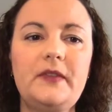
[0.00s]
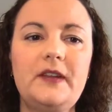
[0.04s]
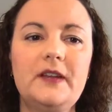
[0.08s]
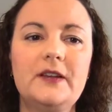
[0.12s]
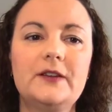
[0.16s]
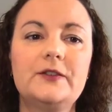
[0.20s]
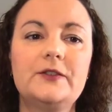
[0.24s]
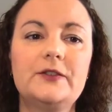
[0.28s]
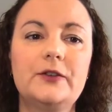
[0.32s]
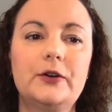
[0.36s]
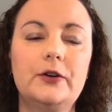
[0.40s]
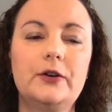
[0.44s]

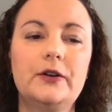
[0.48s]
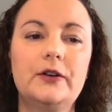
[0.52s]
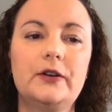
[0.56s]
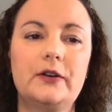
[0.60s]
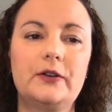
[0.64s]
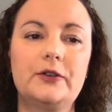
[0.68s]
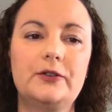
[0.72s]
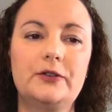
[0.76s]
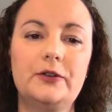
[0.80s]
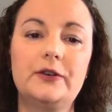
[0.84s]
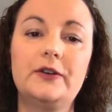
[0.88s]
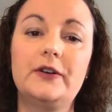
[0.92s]

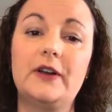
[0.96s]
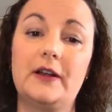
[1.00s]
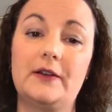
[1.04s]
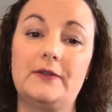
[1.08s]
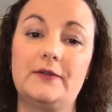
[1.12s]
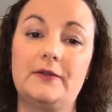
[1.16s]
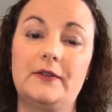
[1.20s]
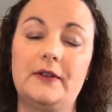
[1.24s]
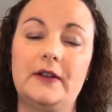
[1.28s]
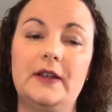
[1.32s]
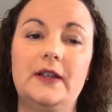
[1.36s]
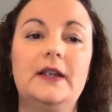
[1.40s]
Sure enough,
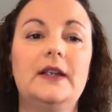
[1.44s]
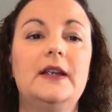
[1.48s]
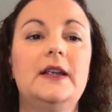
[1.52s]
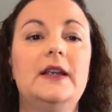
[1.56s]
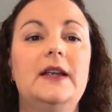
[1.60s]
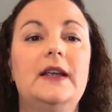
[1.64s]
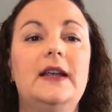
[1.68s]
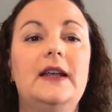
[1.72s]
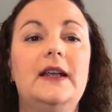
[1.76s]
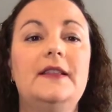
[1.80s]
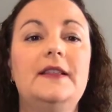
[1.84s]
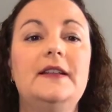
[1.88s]

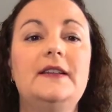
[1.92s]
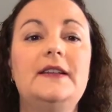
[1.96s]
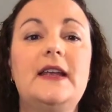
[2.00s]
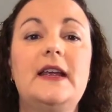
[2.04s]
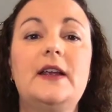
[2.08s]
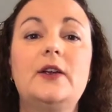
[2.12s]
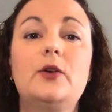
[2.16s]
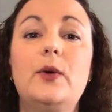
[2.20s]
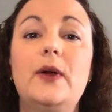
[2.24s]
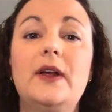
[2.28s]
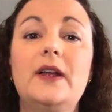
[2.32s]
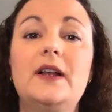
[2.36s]
in the
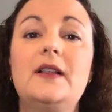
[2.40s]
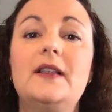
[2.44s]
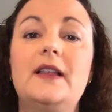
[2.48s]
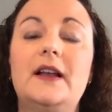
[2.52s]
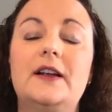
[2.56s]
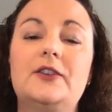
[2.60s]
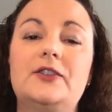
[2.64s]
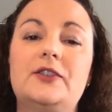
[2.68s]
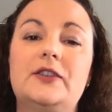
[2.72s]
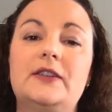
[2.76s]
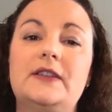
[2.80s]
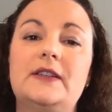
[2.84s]
Tanguay
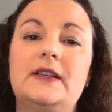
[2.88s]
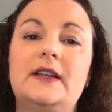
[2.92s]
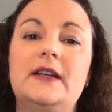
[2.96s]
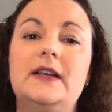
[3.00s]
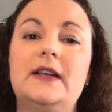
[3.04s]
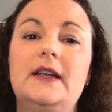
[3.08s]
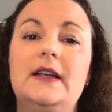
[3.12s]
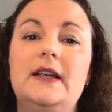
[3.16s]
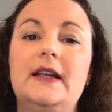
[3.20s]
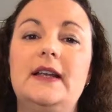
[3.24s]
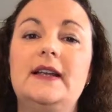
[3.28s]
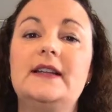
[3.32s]
collection,
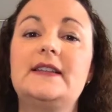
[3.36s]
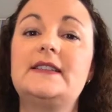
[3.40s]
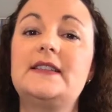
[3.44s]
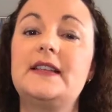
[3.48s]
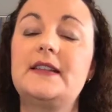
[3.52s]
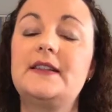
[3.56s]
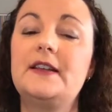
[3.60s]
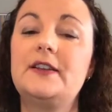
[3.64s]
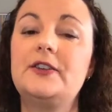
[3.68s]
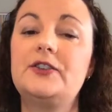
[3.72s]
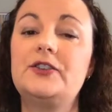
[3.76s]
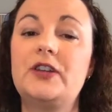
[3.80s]
it said
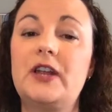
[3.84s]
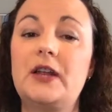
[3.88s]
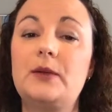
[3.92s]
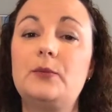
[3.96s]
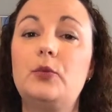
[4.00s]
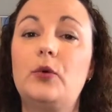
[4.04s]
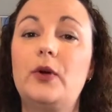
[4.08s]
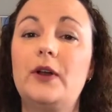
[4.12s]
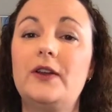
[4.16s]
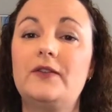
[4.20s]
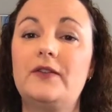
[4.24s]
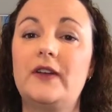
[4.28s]
that Jeanne
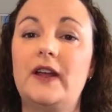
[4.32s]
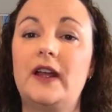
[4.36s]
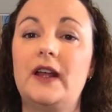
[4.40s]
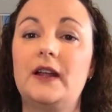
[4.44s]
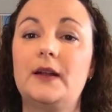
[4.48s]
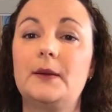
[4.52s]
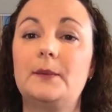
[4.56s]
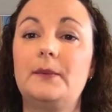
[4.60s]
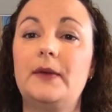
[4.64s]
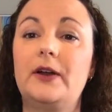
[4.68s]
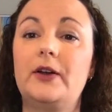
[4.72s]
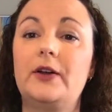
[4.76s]
Pointvin
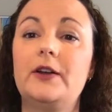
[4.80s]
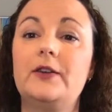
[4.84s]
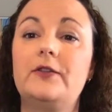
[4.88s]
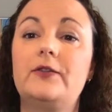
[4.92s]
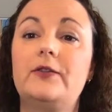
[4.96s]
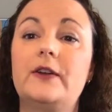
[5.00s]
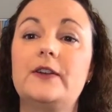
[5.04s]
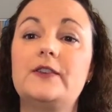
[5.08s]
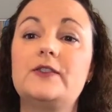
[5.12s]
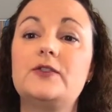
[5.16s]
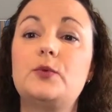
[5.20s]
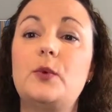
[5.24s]
married
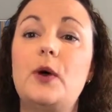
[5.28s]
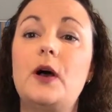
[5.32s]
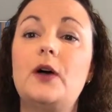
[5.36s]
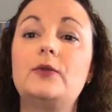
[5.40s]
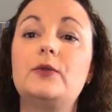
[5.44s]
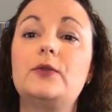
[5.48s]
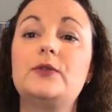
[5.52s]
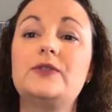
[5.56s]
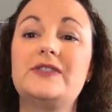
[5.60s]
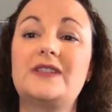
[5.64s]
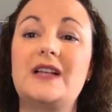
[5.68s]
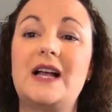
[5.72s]
François
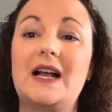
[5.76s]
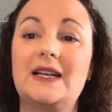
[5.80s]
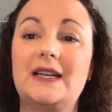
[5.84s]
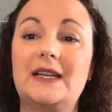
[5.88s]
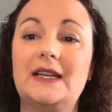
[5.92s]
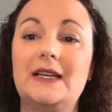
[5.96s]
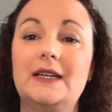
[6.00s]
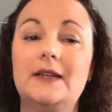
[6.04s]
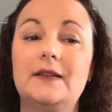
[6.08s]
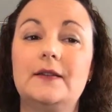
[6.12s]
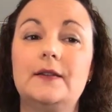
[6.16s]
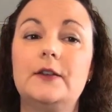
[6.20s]
Rosotti
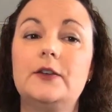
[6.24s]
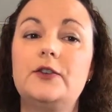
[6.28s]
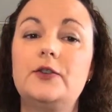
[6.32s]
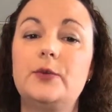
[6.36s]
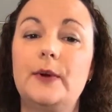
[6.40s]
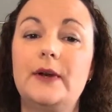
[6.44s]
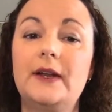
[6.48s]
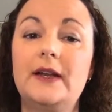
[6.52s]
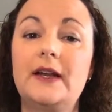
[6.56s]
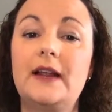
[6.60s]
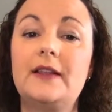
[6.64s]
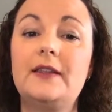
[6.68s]
the
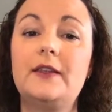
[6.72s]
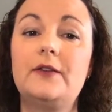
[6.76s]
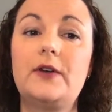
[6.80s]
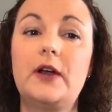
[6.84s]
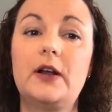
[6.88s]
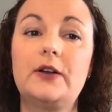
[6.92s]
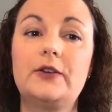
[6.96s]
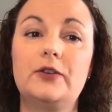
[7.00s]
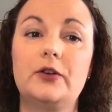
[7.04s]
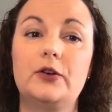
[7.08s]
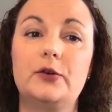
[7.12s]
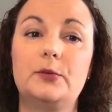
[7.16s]
29th of
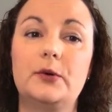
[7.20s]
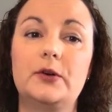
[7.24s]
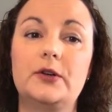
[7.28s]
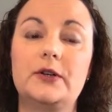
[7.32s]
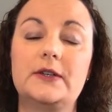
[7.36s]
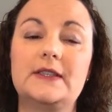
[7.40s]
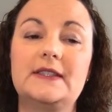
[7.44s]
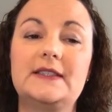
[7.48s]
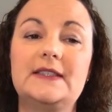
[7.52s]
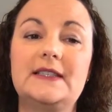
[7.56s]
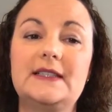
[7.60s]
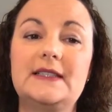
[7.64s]
October,
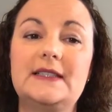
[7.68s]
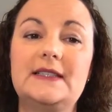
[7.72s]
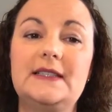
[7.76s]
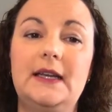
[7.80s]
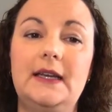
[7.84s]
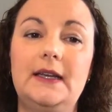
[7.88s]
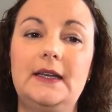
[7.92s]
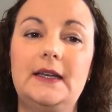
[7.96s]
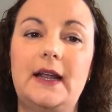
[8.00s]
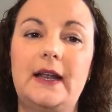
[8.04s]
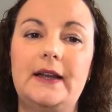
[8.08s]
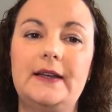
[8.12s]

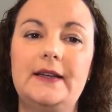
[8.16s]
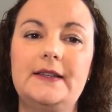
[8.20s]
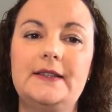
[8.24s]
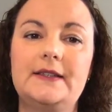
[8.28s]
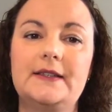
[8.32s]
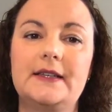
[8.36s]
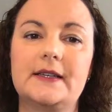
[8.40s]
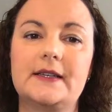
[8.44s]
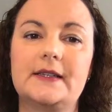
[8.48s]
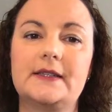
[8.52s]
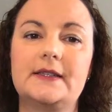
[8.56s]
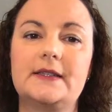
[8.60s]

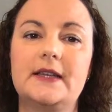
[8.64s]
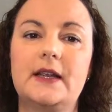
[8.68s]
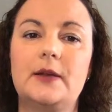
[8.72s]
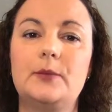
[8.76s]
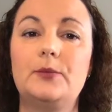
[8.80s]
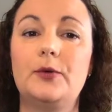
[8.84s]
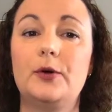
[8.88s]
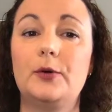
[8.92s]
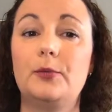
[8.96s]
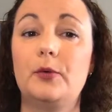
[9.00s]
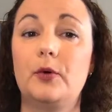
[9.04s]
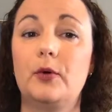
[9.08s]
1696 in
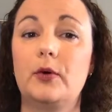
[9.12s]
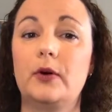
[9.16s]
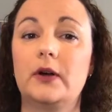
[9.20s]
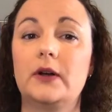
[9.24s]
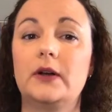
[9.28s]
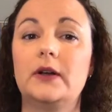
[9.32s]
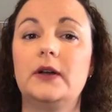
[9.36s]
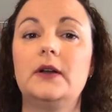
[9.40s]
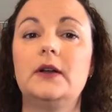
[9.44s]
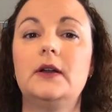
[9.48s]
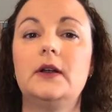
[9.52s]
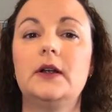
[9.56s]

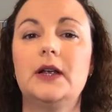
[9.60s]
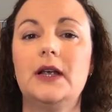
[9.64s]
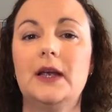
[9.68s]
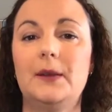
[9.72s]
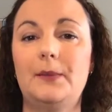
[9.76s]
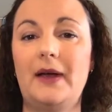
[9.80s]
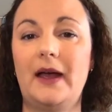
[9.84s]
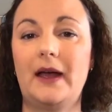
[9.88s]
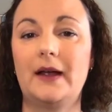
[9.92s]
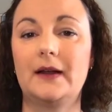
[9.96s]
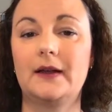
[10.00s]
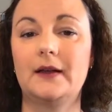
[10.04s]
Beauport,
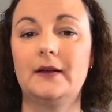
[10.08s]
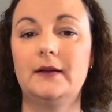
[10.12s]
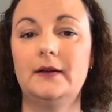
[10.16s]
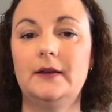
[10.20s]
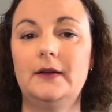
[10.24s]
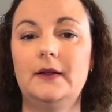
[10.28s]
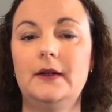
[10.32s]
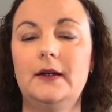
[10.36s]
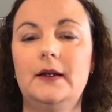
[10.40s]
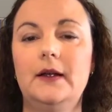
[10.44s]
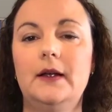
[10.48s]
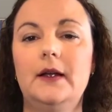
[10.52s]
Quebec.
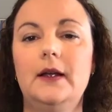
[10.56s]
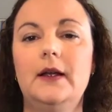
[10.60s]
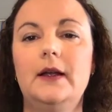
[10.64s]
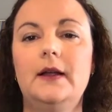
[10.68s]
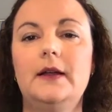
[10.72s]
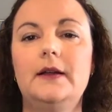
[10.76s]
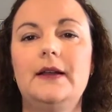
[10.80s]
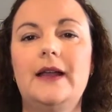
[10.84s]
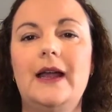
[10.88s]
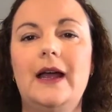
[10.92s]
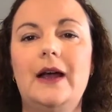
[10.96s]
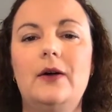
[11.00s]

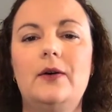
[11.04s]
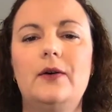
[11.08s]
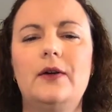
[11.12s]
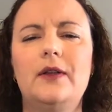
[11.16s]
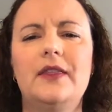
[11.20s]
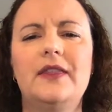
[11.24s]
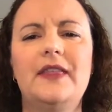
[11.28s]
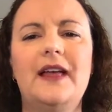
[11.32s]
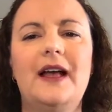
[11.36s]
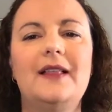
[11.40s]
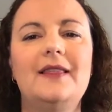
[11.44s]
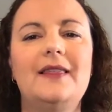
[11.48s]
Now,
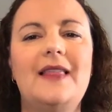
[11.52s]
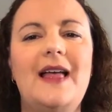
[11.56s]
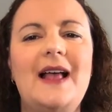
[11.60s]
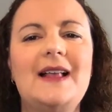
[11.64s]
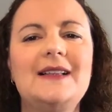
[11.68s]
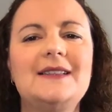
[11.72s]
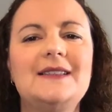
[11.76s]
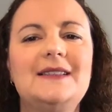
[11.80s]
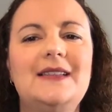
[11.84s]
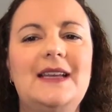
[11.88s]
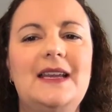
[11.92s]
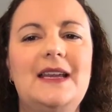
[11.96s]
that
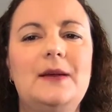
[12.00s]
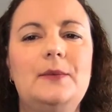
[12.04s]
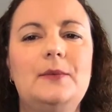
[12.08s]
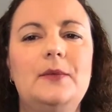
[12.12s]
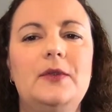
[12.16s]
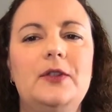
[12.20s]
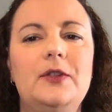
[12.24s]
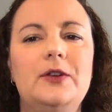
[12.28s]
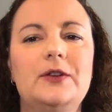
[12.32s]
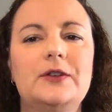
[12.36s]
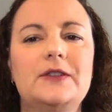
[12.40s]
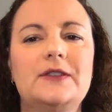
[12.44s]
last name
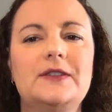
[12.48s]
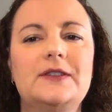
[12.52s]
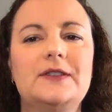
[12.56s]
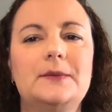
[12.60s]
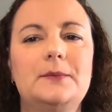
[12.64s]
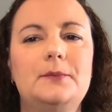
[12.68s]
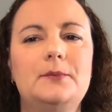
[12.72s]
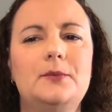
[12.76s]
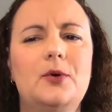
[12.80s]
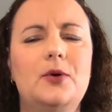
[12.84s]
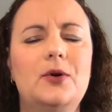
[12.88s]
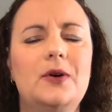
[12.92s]
looks
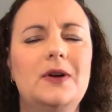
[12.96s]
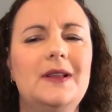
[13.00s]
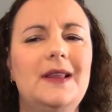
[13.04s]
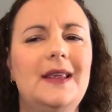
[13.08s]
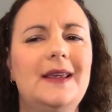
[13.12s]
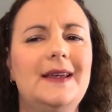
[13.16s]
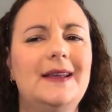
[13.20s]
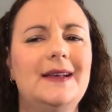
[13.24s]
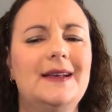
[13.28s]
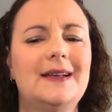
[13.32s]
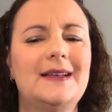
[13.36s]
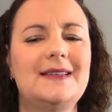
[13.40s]
more
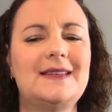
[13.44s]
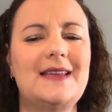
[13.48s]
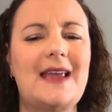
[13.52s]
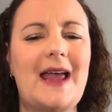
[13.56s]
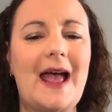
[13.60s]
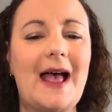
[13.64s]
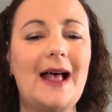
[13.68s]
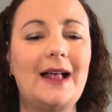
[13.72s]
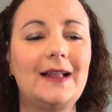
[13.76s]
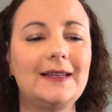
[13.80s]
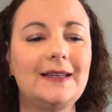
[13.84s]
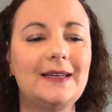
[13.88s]
like an
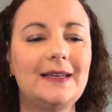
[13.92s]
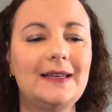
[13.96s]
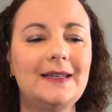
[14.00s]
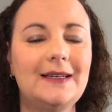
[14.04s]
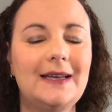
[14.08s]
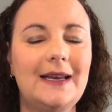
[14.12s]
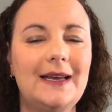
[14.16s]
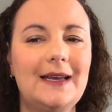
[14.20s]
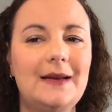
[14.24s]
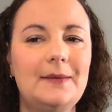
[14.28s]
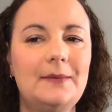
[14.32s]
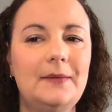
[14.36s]
Italian
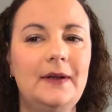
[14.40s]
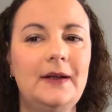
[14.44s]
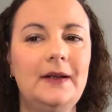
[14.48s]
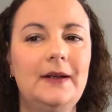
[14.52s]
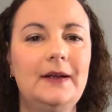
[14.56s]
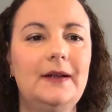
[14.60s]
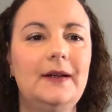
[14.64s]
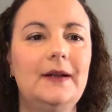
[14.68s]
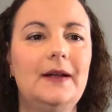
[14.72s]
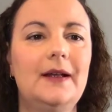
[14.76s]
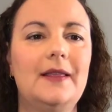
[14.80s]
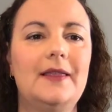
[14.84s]
name
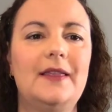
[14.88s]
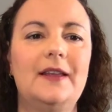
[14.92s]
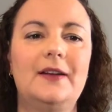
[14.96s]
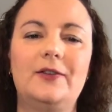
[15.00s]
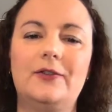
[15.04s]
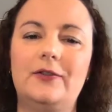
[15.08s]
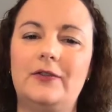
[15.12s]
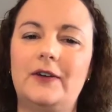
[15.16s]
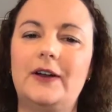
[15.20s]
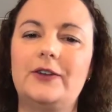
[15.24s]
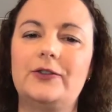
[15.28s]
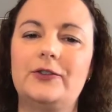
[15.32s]
than a
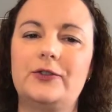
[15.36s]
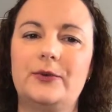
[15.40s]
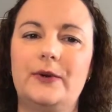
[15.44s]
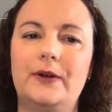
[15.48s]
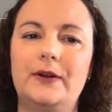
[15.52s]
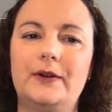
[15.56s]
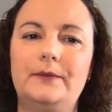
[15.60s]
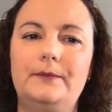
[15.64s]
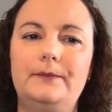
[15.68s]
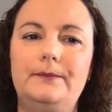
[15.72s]
French one.